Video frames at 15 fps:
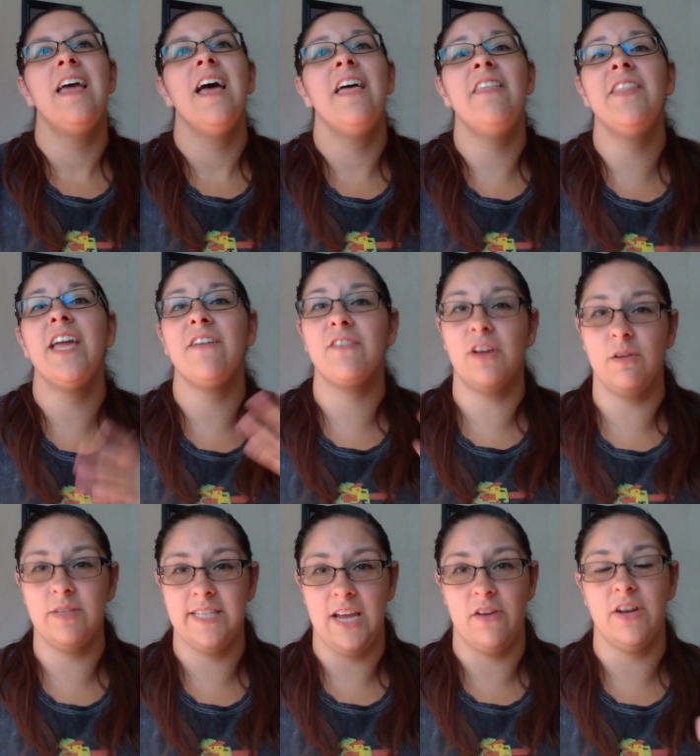Then they have
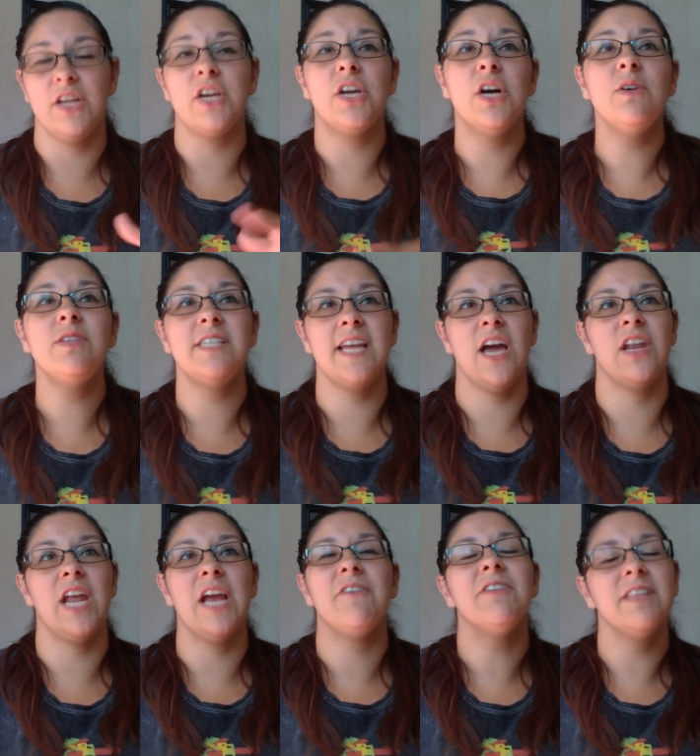Ghost Town. And Ghost
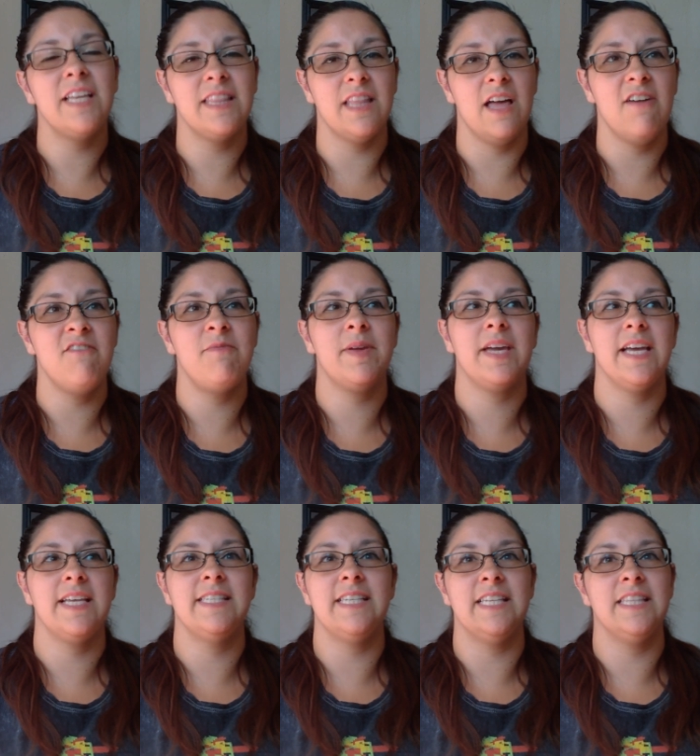Town I really love
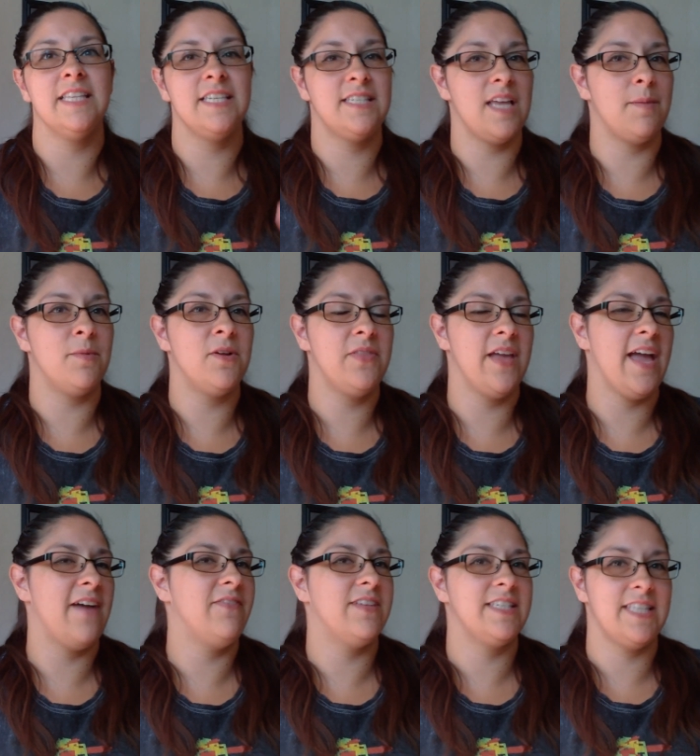because in the summer they
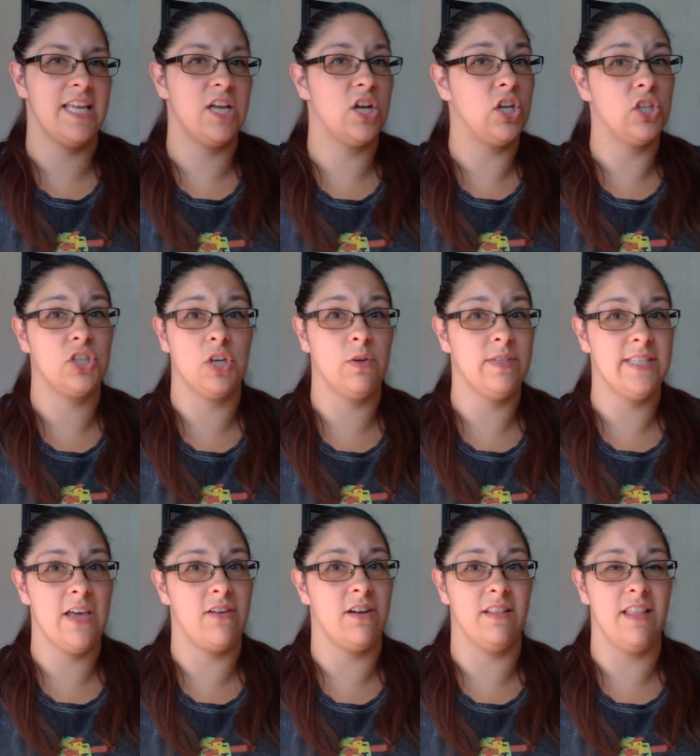have this thing called Ghost
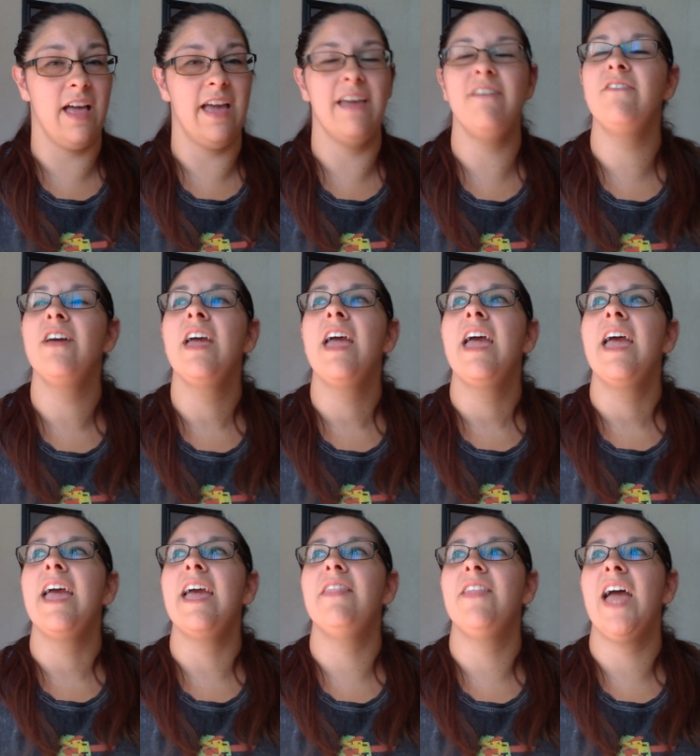Town Alive,
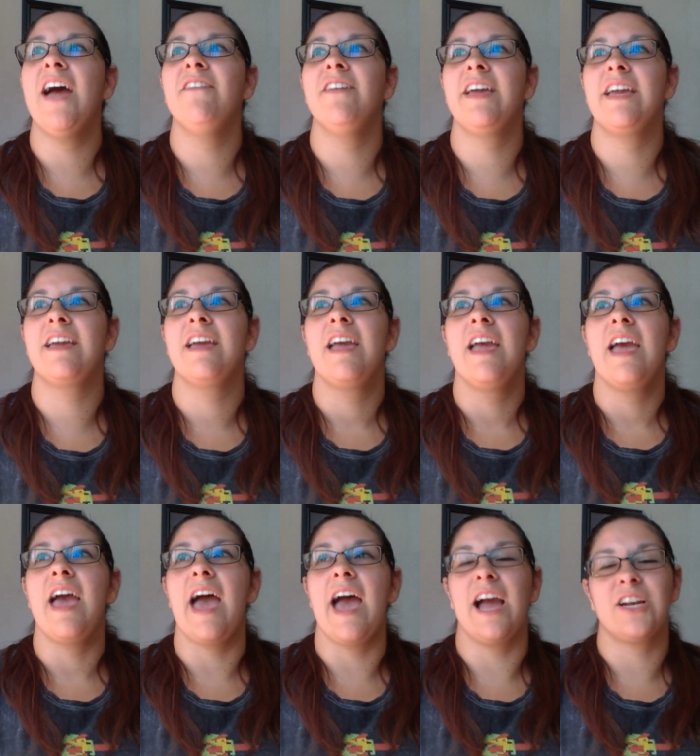and they have like
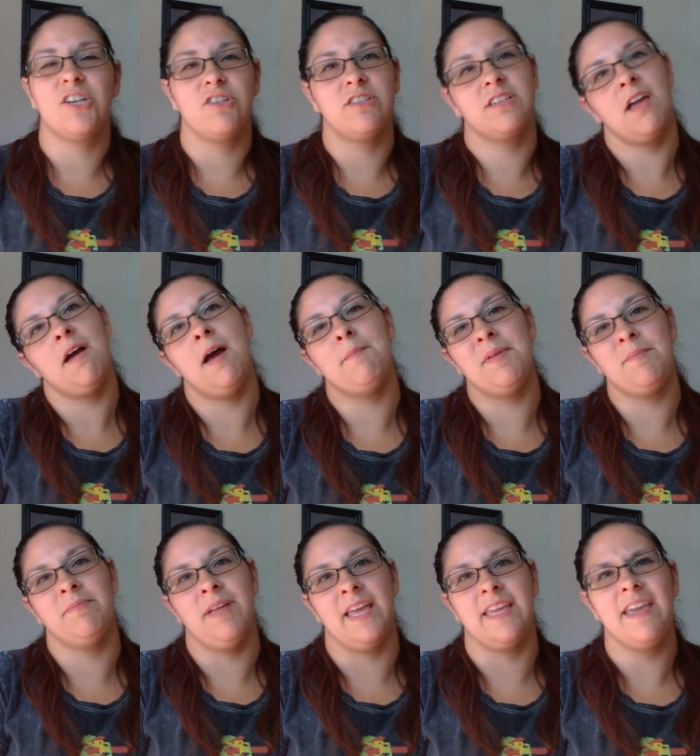actors come
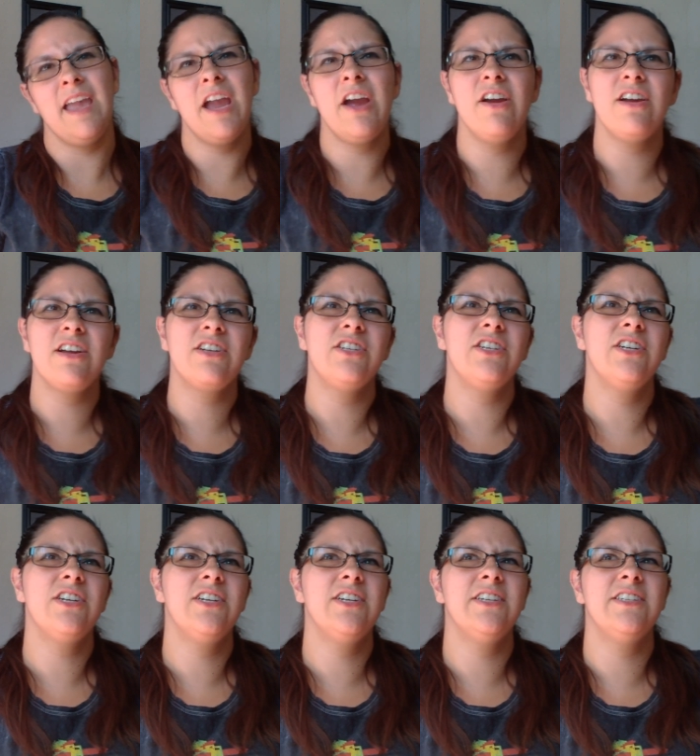and play
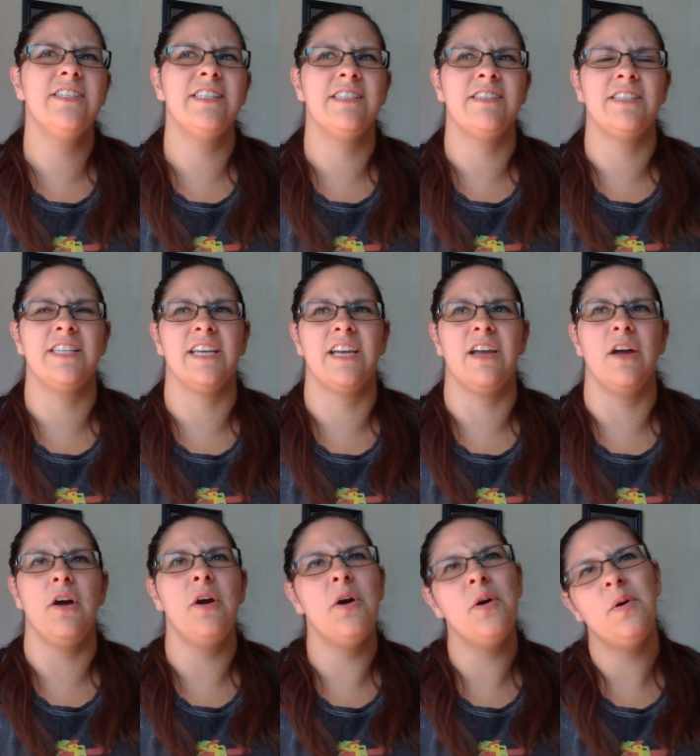characters, and there's like a
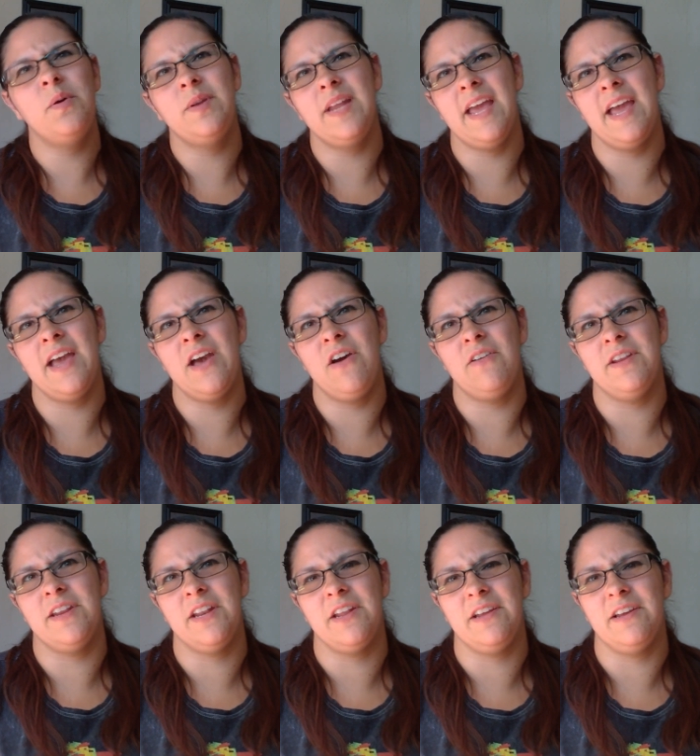hoedown
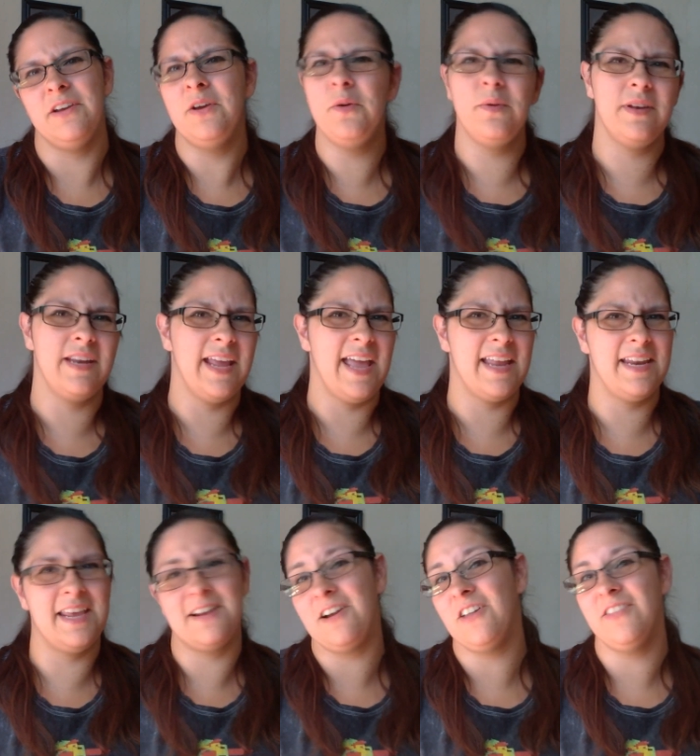and a
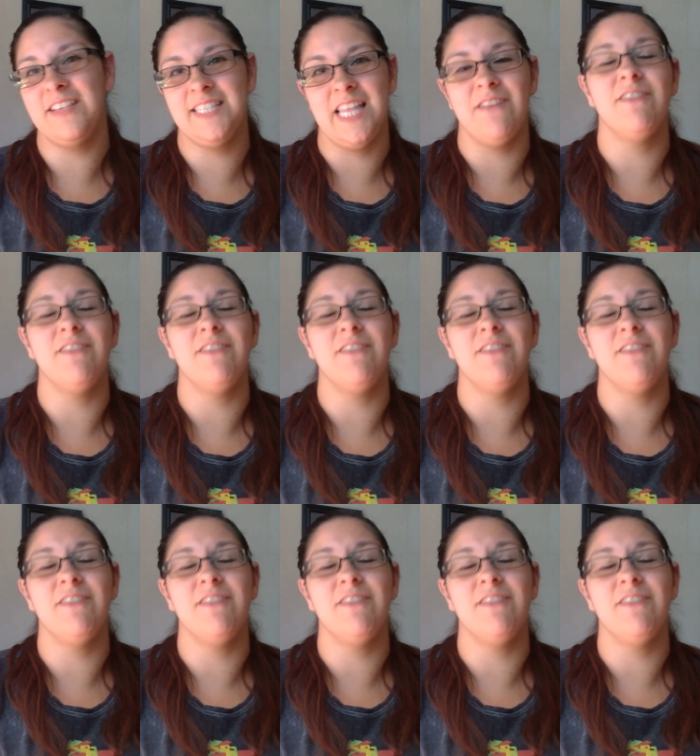hootenanny and all this stuff.